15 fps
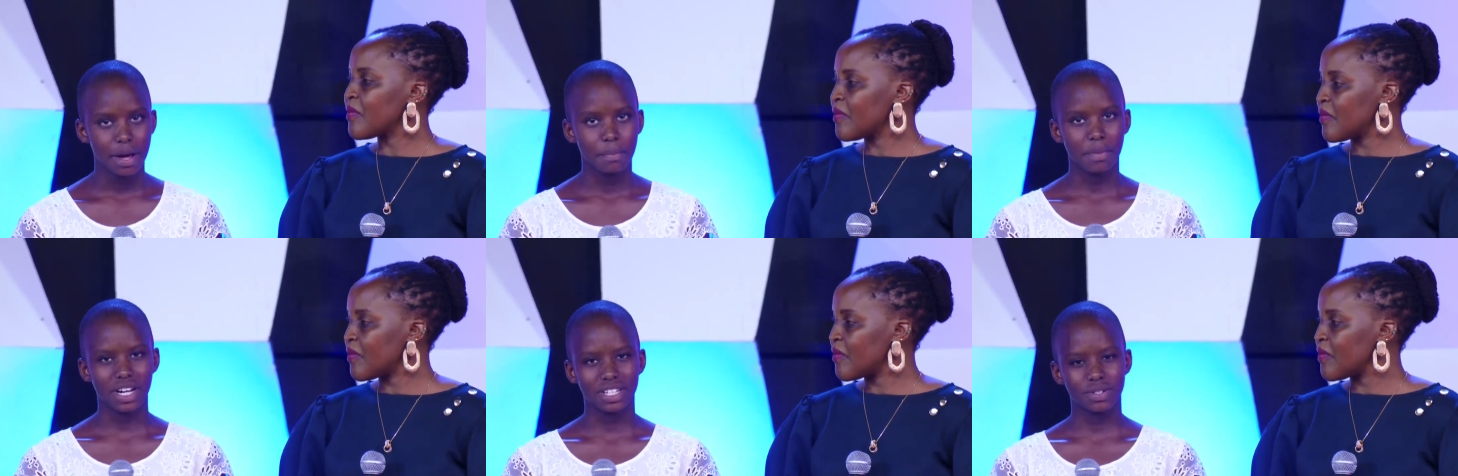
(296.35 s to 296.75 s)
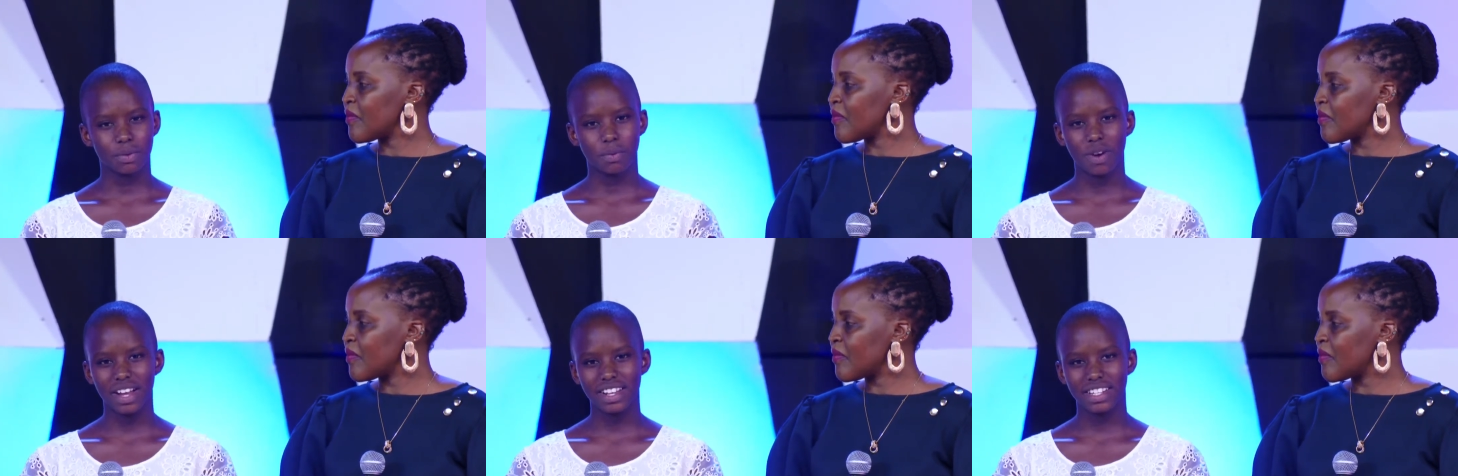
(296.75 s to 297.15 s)
Speaker 1: but
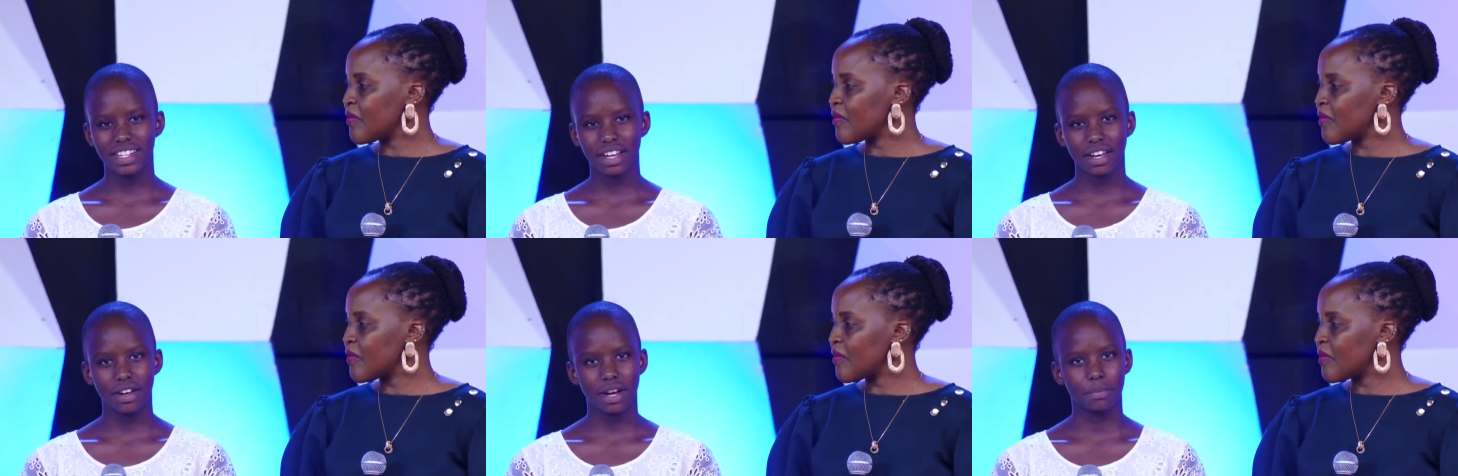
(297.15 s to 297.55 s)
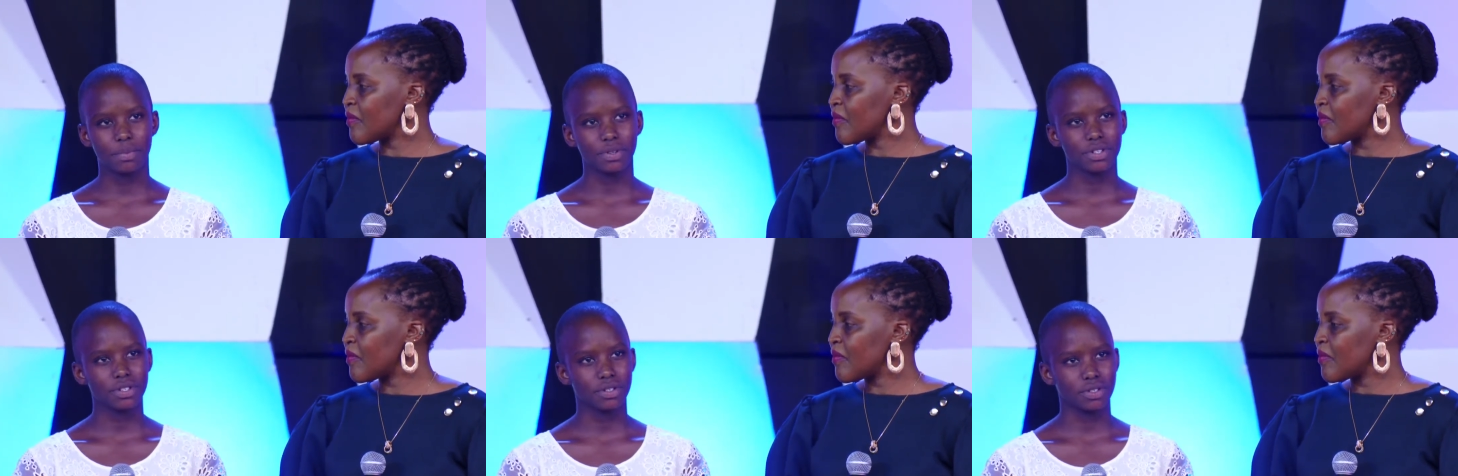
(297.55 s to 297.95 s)
one day
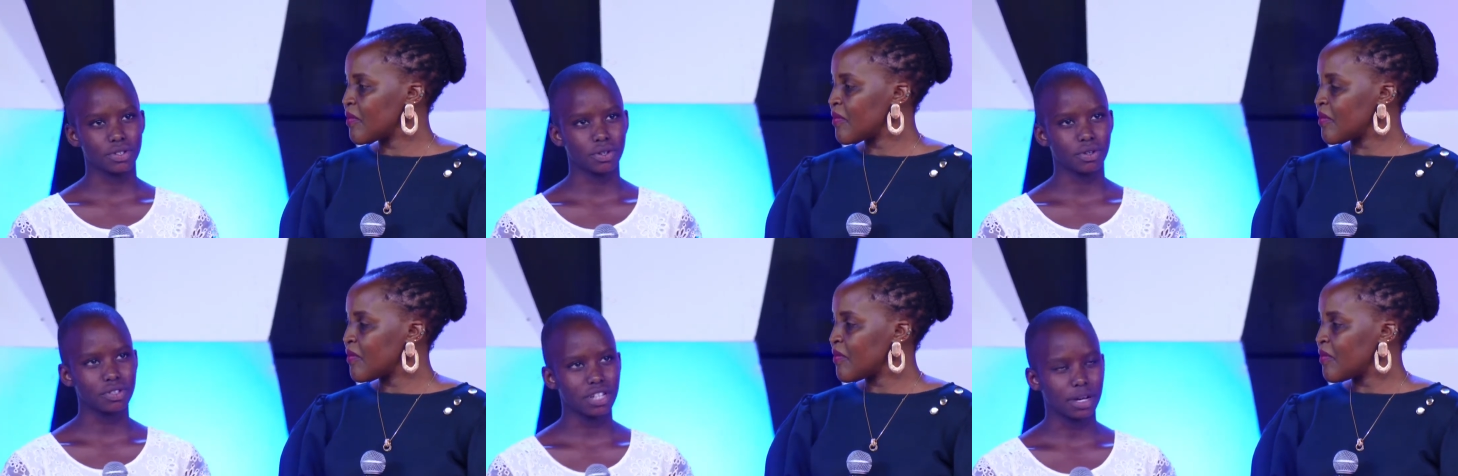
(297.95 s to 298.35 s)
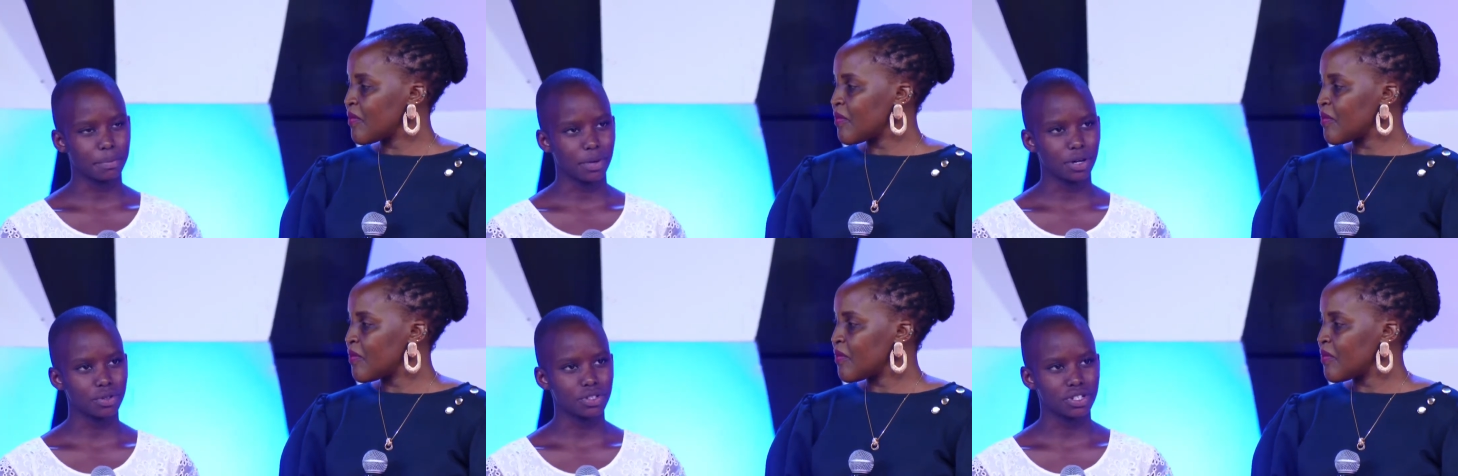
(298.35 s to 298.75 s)
Apostle told
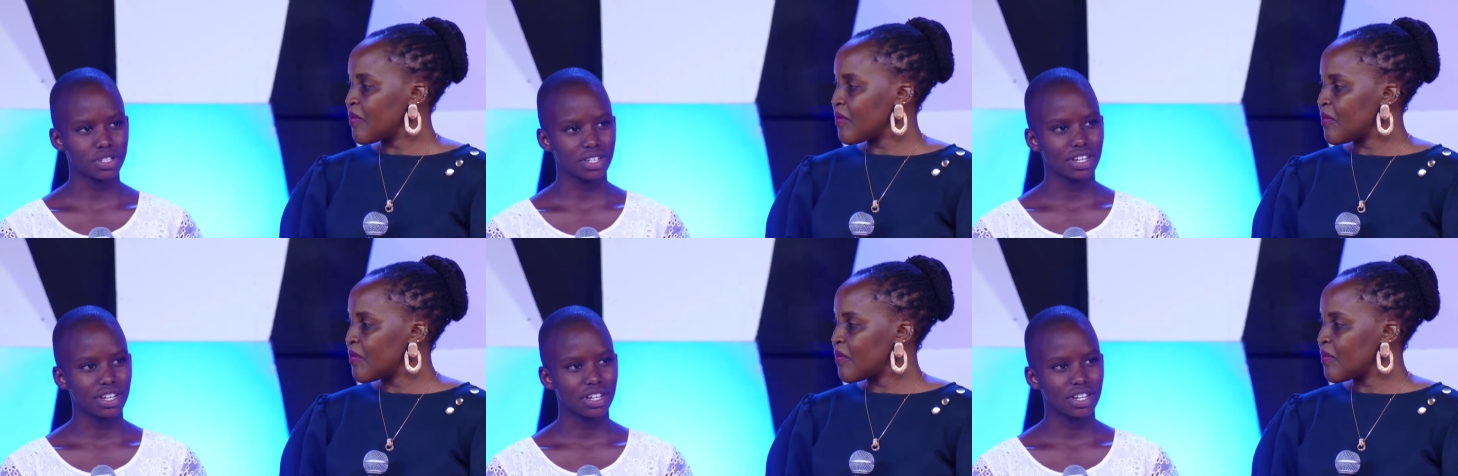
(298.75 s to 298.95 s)
about